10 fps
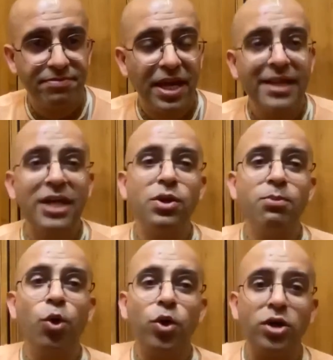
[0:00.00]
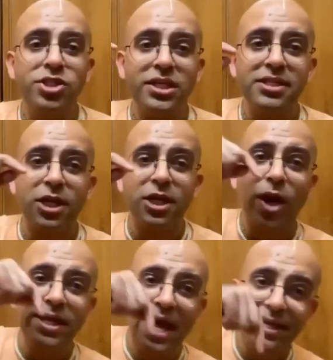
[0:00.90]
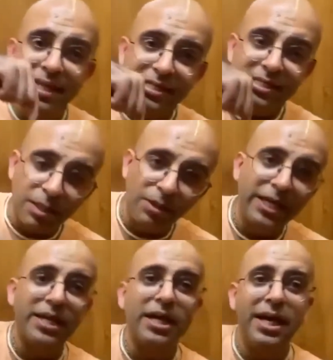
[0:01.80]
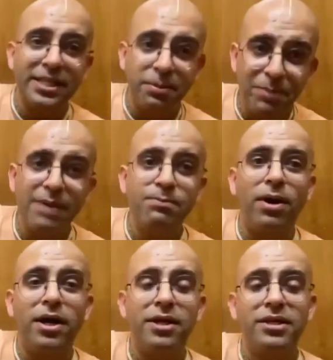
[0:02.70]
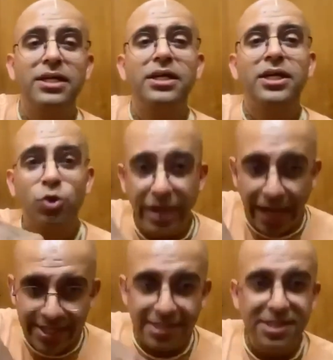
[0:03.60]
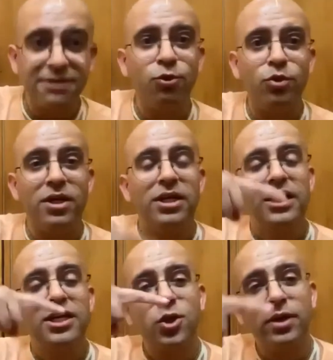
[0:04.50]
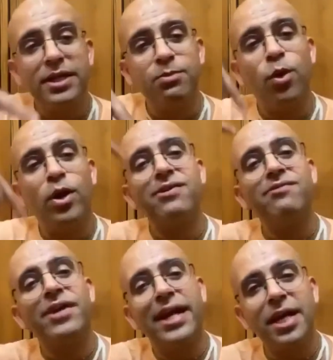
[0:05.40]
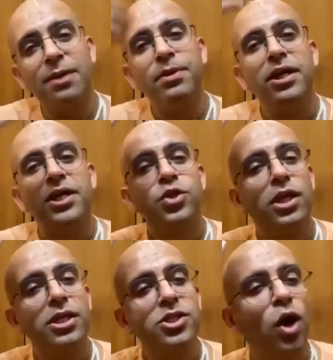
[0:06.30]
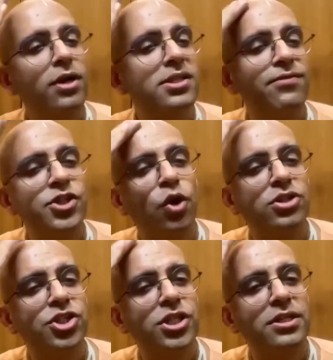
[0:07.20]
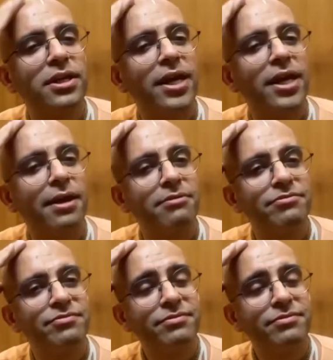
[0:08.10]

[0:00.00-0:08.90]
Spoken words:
And that's why more oxygen is required at the stomach area, at the belly part, to digest the food. So in the morning when we get up, so there is not sufficient oxygen here.